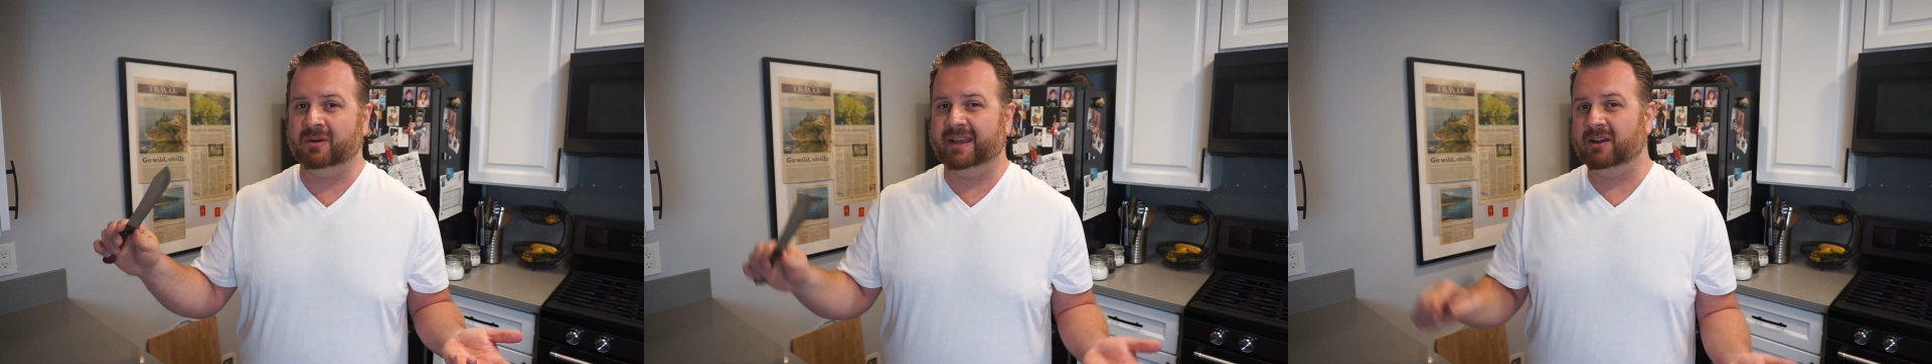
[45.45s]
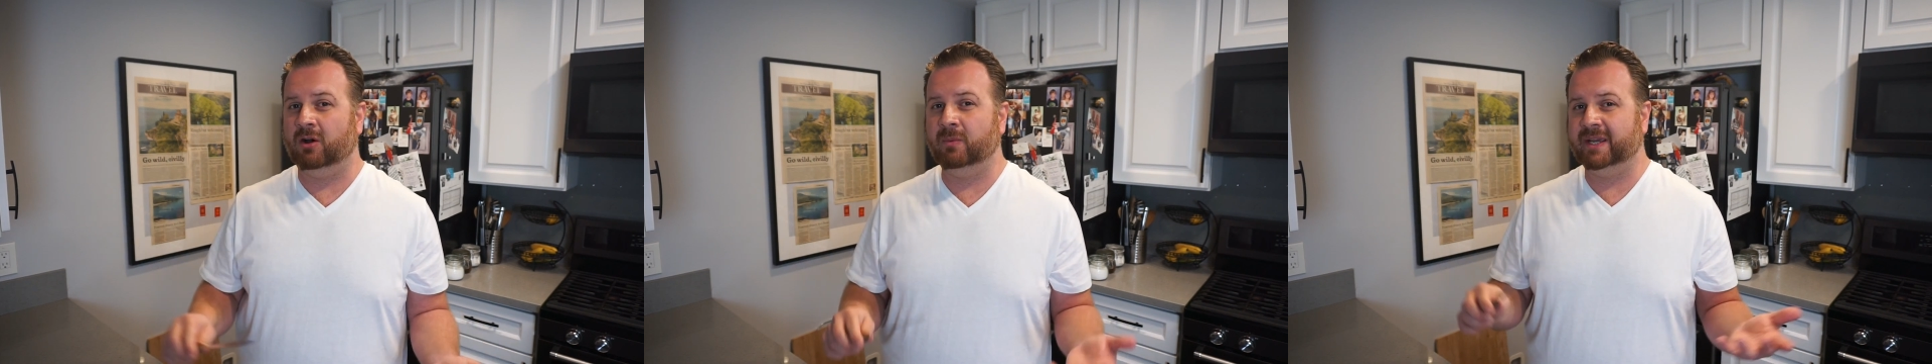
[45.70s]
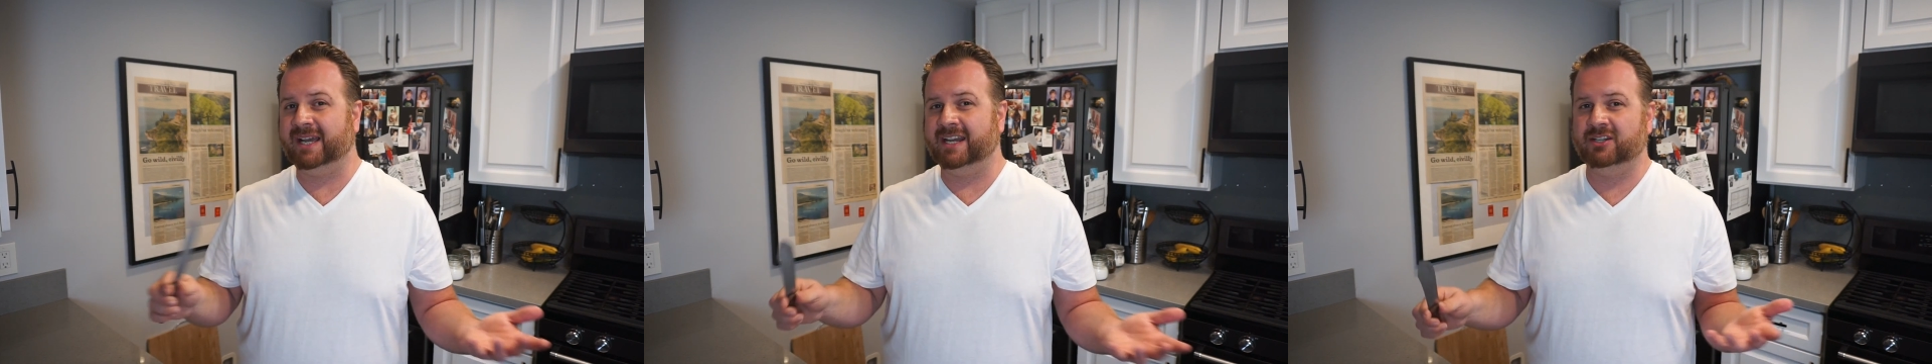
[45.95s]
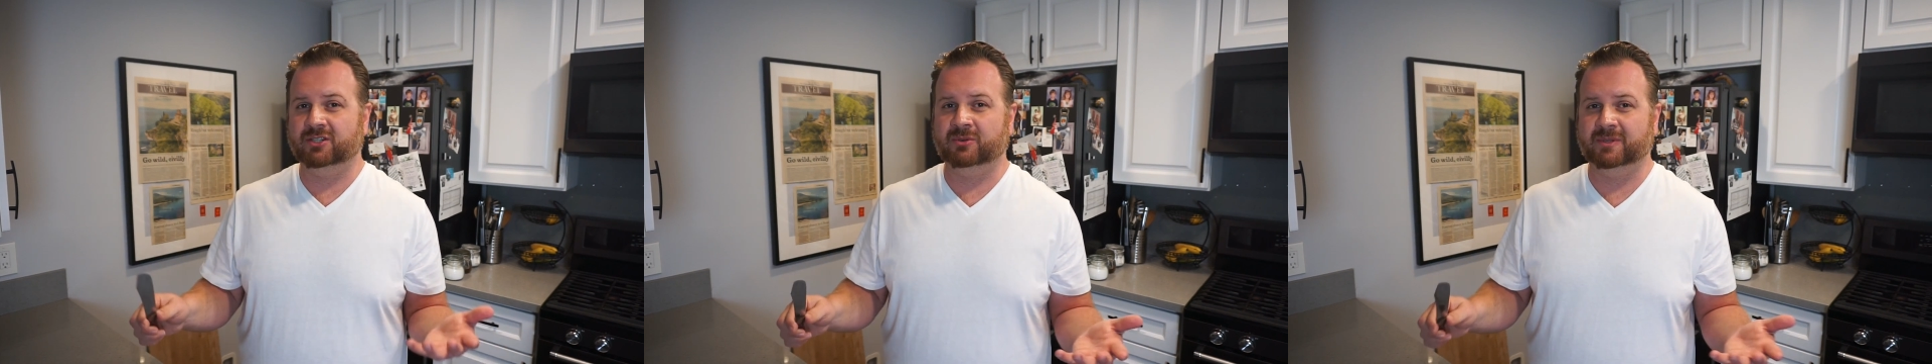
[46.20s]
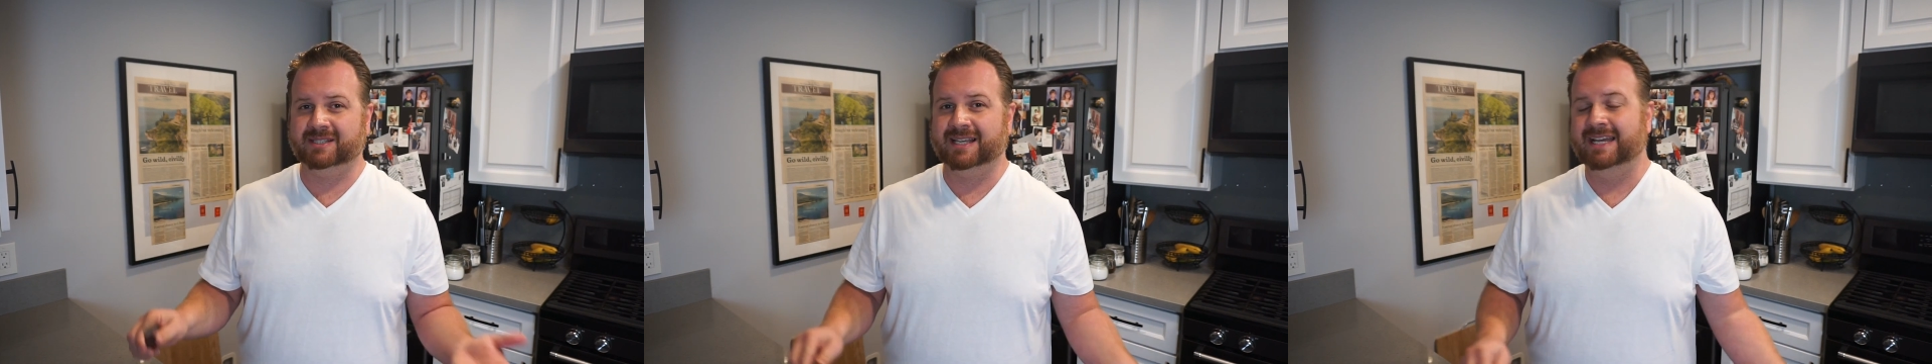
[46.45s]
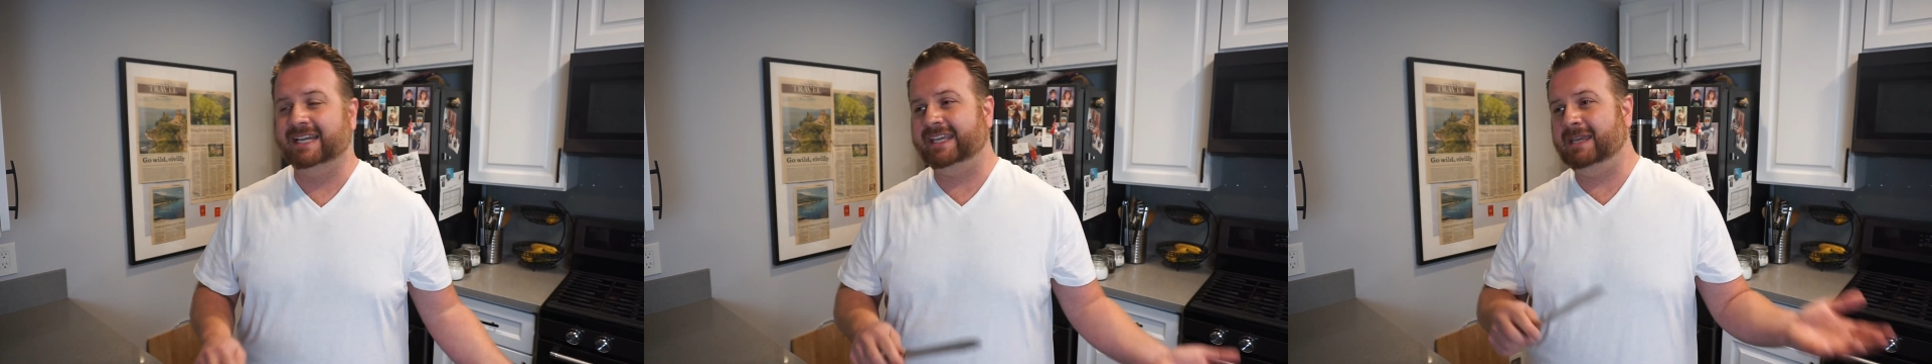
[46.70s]
and all we kind of do is
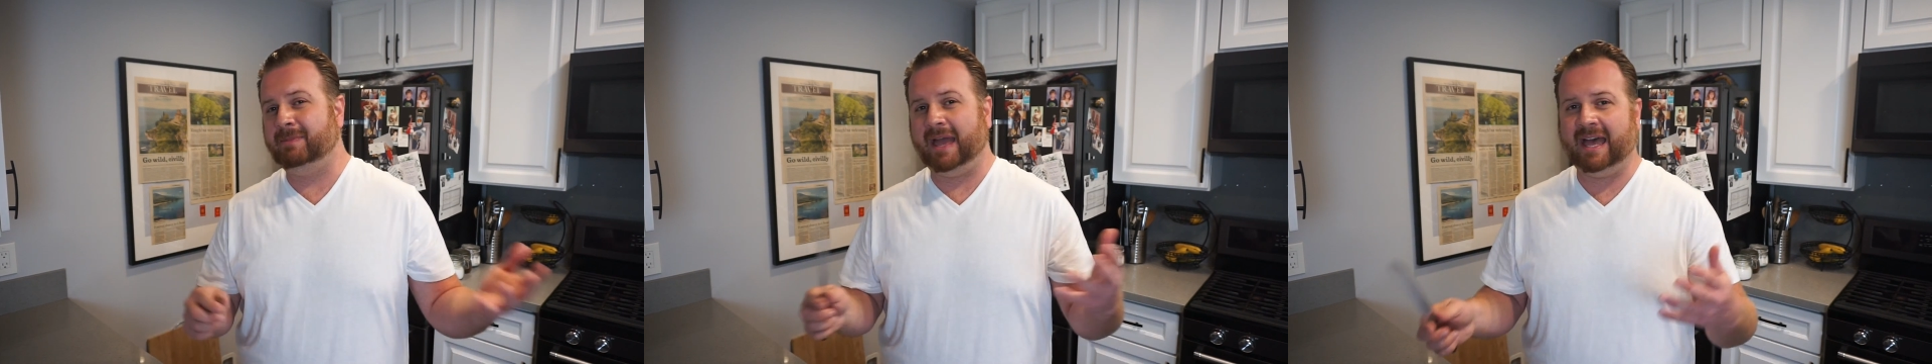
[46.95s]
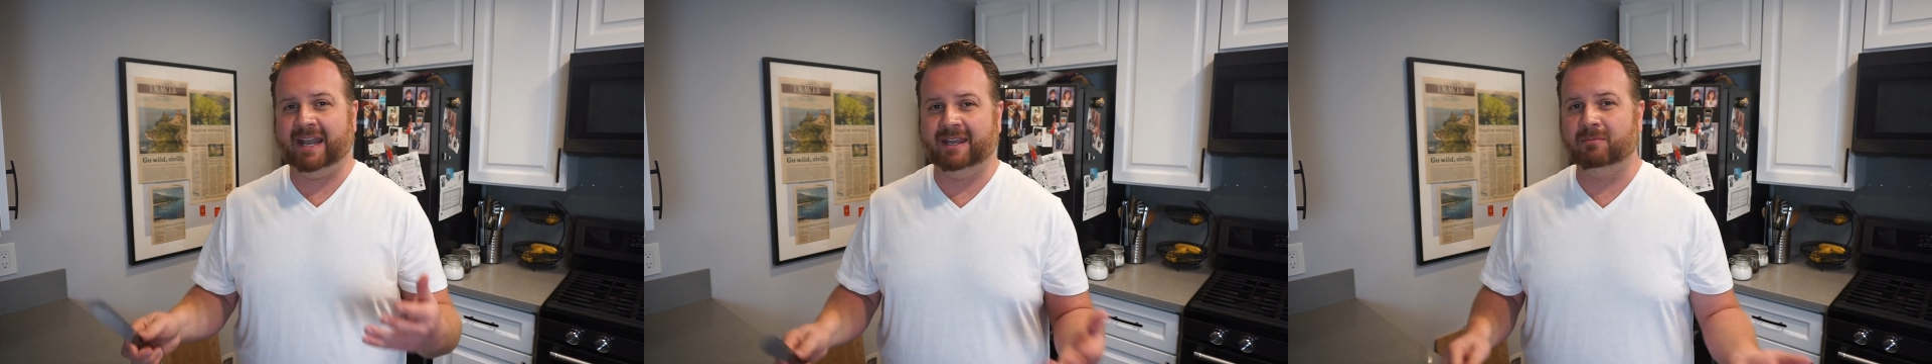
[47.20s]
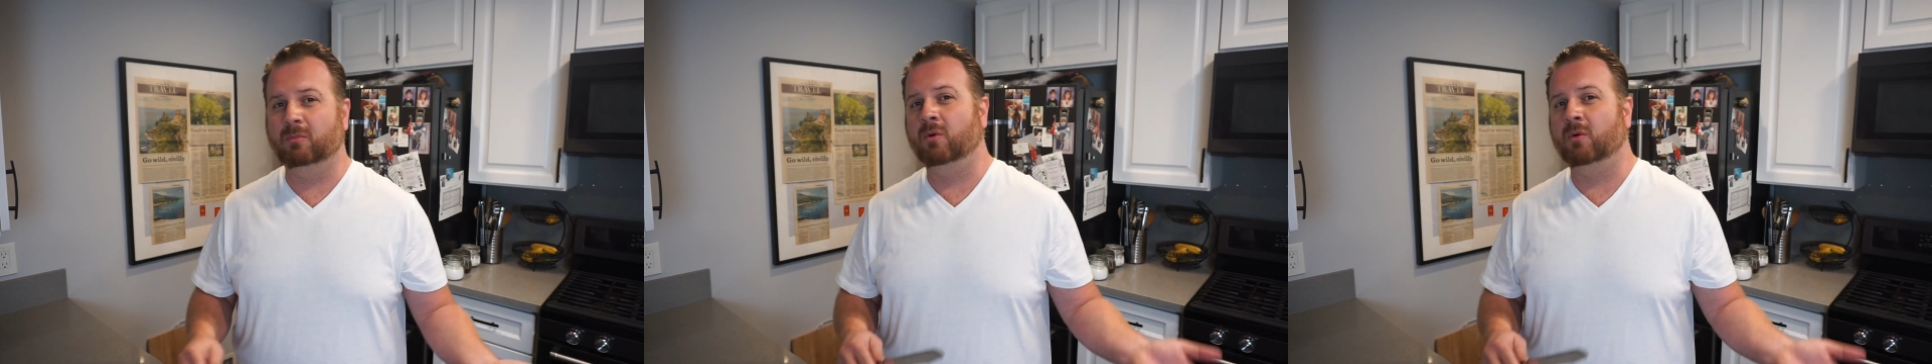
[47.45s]
keep adding